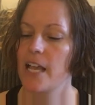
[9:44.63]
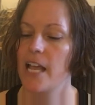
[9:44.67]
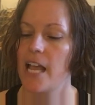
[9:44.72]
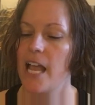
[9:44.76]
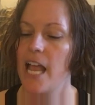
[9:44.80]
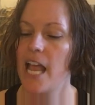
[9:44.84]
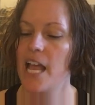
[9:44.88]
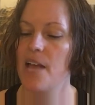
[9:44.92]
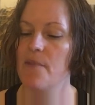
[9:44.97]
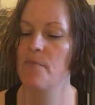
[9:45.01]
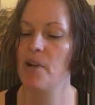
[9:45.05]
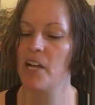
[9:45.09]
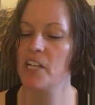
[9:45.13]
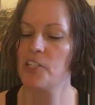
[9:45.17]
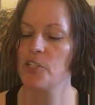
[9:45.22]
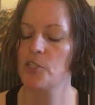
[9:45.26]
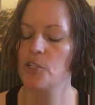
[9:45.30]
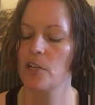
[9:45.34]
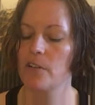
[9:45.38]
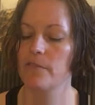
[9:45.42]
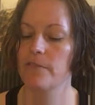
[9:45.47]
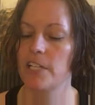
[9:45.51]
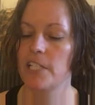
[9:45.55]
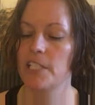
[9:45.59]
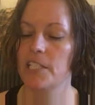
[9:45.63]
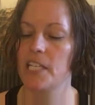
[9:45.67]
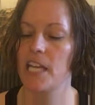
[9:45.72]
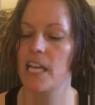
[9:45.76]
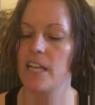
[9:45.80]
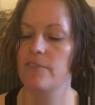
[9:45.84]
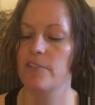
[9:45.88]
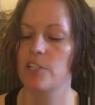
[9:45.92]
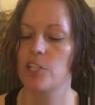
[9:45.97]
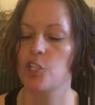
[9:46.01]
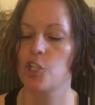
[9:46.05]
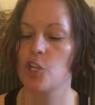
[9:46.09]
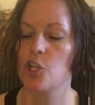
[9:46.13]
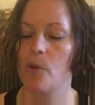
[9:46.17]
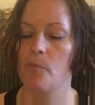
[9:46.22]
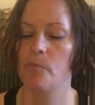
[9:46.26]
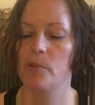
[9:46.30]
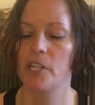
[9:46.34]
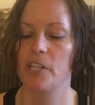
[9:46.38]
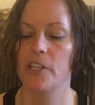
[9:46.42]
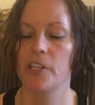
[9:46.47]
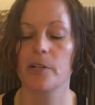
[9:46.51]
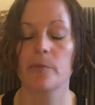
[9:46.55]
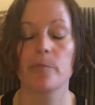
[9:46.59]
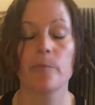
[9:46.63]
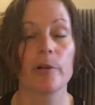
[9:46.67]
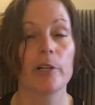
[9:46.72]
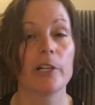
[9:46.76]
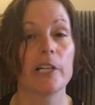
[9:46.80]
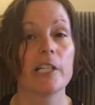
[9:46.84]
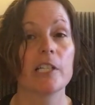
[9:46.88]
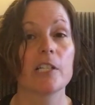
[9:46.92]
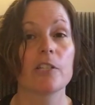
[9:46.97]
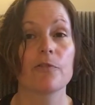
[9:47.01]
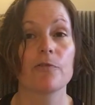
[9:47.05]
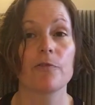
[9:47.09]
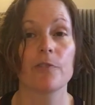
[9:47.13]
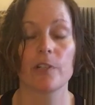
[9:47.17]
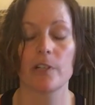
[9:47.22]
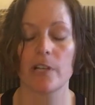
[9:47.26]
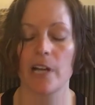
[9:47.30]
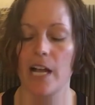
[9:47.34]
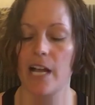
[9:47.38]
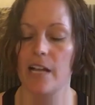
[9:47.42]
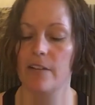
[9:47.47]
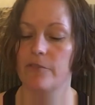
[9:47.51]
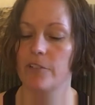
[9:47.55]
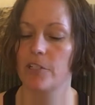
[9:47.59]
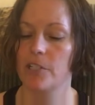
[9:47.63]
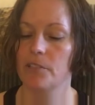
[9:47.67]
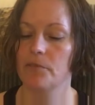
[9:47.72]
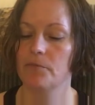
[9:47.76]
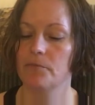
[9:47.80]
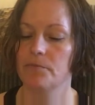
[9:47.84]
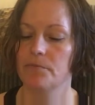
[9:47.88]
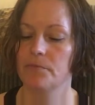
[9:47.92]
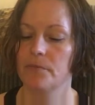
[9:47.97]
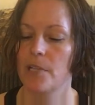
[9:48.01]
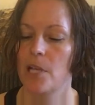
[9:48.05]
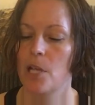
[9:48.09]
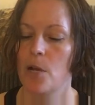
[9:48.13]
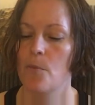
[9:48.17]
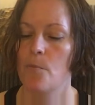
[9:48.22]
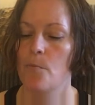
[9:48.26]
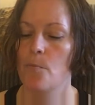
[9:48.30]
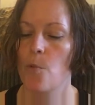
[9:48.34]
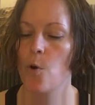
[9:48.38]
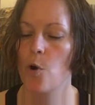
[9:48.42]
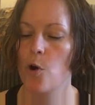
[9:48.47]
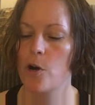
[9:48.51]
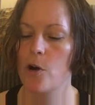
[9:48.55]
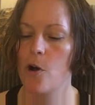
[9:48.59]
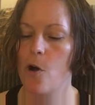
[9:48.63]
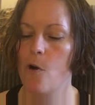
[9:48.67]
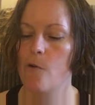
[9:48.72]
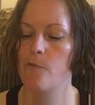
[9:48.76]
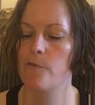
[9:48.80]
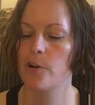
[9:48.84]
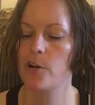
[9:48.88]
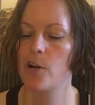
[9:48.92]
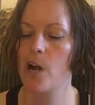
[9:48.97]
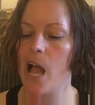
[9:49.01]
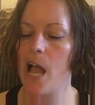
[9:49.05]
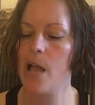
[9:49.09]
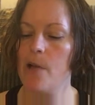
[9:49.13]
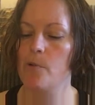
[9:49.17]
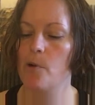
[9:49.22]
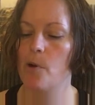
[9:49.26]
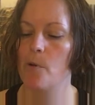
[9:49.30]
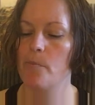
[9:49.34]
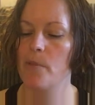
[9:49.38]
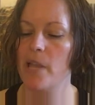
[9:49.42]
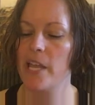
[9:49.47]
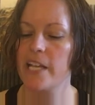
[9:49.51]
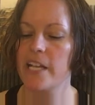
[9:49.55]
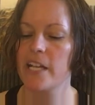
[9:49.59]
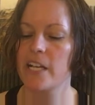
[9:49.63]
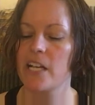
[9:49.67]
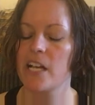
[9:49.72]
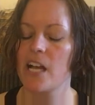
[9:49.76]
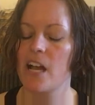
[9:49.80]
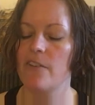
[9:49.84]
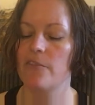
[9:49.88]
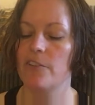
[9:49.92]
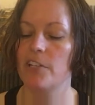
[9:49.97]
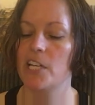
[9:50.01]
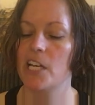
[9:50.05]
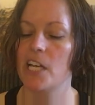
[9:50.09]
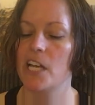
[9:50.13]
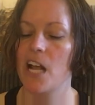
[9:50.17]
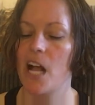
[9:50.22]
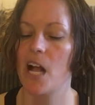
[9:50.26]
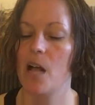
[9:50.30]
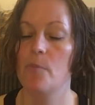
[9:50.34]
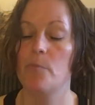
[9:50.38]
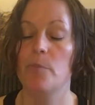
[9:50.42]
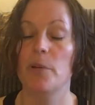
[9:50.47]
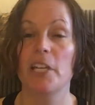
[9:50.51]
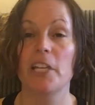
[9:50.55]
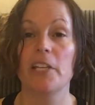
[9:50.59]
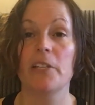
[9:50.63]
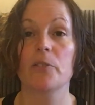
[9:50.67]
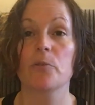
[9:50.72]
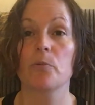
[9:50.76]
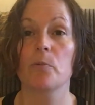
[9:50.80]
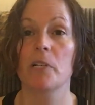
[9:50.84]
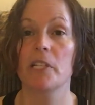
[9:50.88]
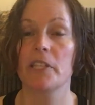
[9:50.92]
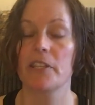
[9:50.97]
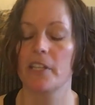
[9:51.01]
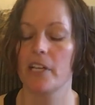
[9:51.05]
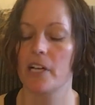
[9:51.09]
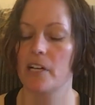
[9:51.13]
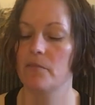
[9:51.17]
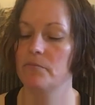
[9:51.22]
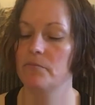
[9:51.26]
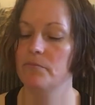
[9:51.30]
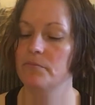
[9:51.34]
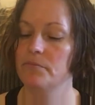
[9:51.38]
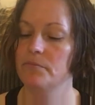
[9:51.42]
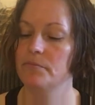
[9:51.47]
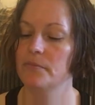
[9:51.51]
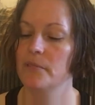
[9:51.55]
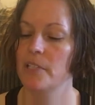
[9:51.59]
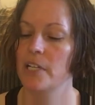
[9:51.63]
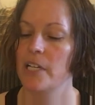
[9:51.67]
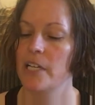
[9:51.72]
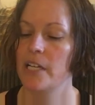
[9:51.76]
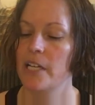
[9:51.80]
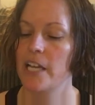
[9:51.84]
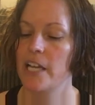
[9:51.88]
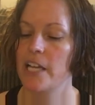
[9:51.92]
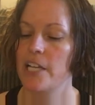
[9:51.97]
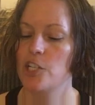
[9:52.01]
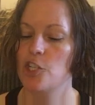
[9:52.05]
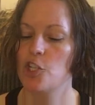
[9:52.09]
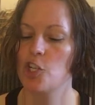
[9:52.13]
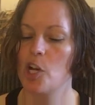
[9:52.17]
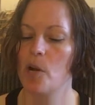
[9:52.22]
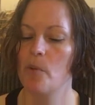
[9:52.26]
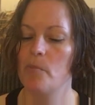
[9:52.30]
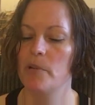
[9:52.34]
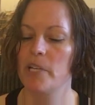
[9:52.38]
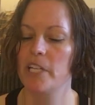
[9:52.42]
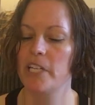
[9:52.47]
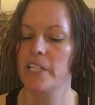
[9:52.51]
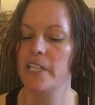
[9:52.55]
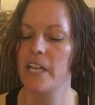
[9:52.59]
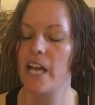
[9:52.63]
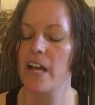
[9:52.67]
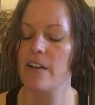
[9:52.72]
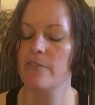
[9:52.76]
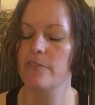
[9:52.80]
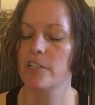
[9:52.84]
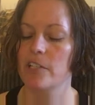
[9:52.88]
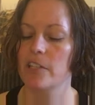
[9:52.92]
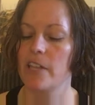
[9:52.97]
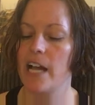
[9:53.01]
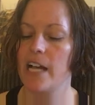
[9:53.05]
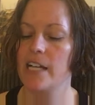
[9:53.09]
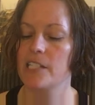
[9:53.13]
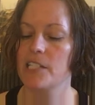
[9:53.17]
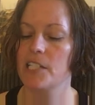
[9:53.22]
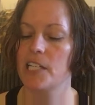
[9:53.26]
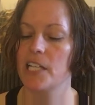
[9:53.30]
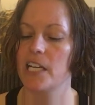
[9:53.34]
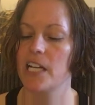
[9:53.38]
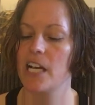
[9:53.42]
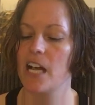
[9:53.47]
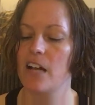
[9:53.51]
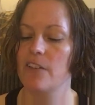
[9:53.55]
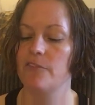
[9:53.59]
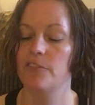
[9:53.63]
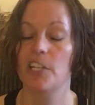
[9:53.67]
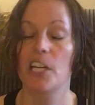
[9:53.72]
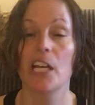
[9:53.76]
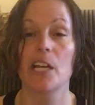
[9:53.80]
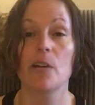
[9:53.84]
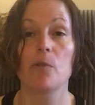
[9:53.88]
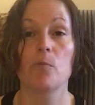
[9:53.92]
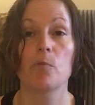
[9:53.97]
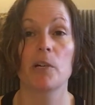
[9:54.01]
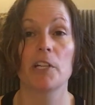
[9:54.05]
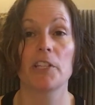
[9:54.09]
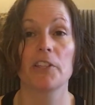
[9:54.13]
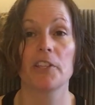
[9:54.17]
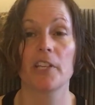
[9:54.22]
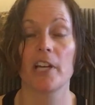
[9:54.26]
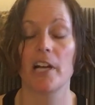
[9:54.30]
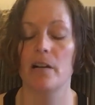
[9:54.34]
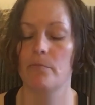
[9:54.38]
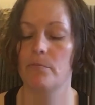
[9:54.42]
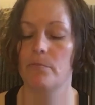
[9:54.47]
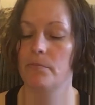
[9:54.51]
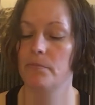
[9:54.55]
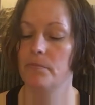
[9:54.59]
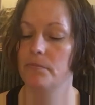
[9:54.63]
and my servant David shall be their prince forever. Moreover, I will make a covenant of peace with them. It shall be an everlasting covenant with them.